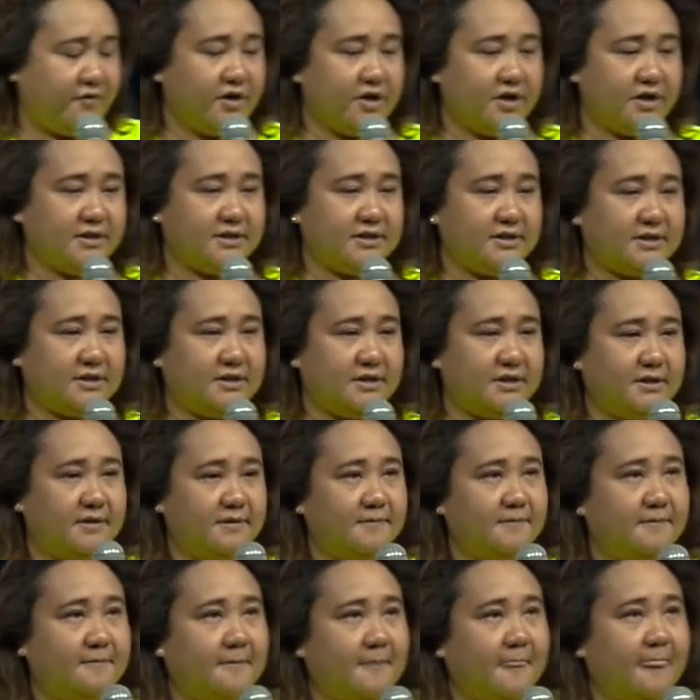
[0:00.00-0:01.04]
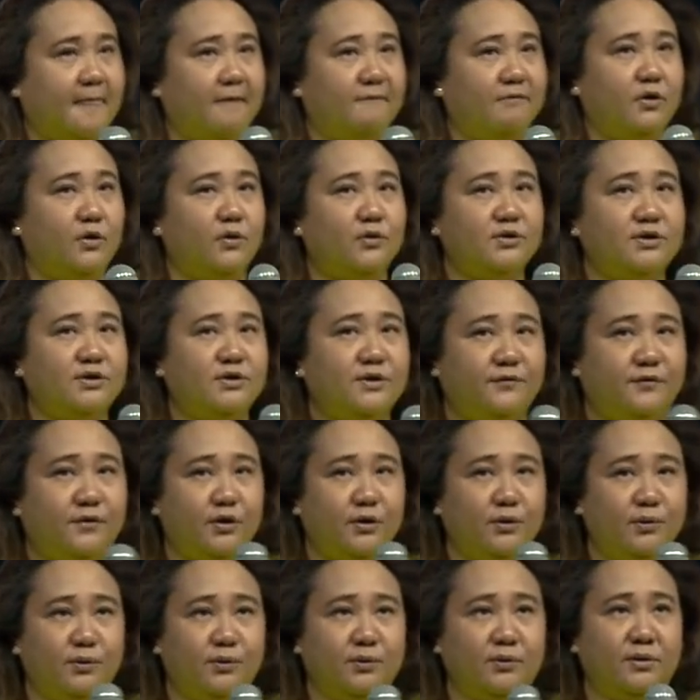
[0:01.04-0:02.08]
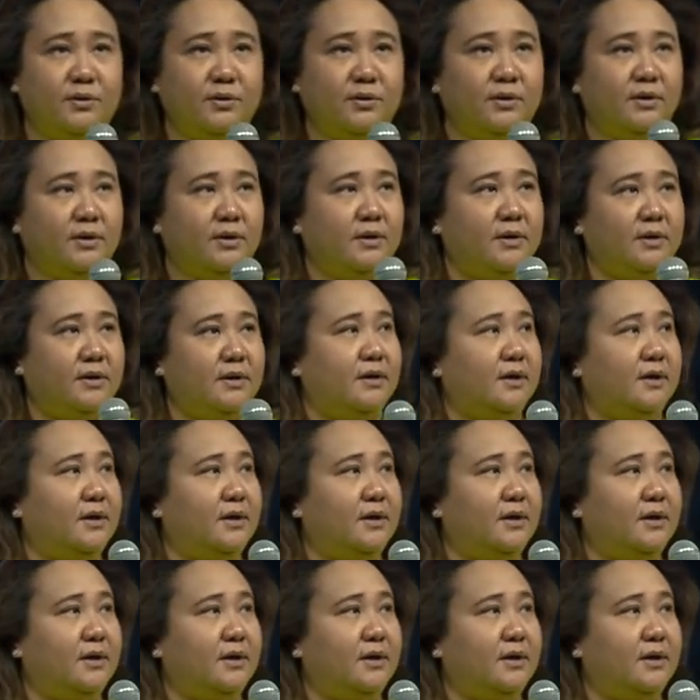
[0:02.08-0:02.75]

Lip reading: First, those of you